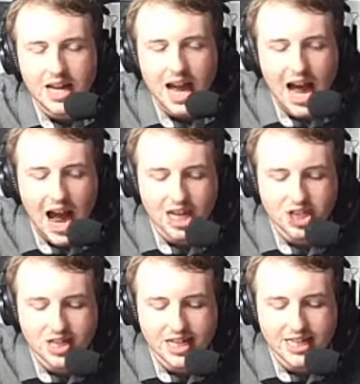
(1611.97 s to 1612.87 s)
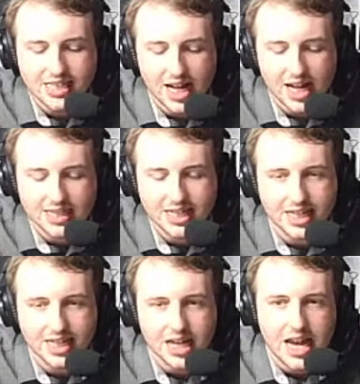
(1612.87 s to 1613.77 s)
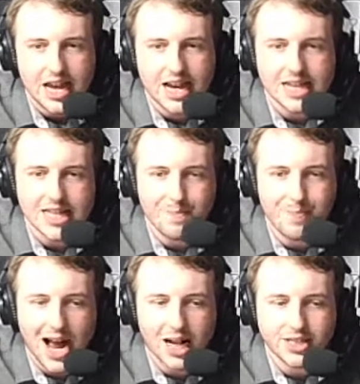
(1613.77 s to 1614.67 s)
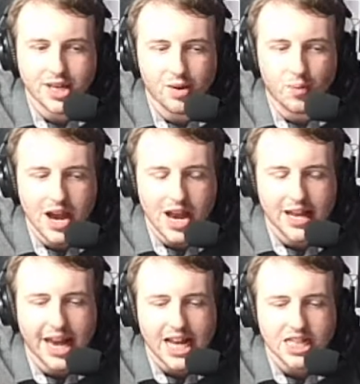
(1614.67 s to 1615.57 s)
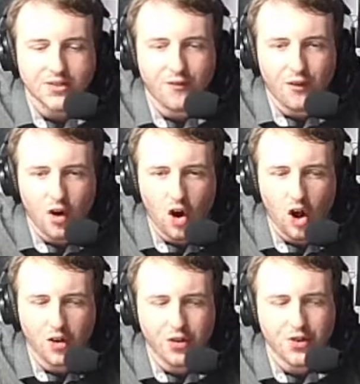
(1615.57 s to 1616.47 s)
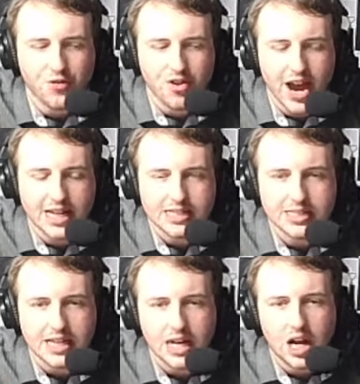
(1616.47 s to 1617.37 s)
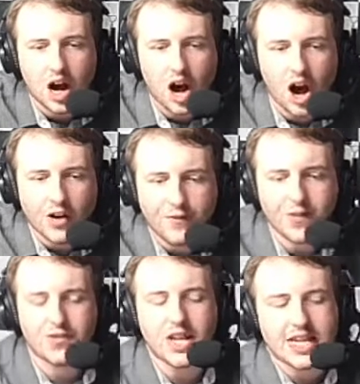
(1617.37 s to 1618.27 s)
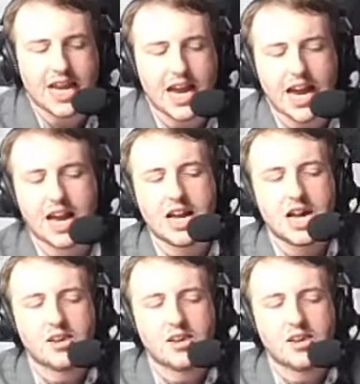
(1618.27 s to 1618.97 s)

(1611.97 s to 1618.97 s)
Ashley Sutton is about to win his 4th race of the year.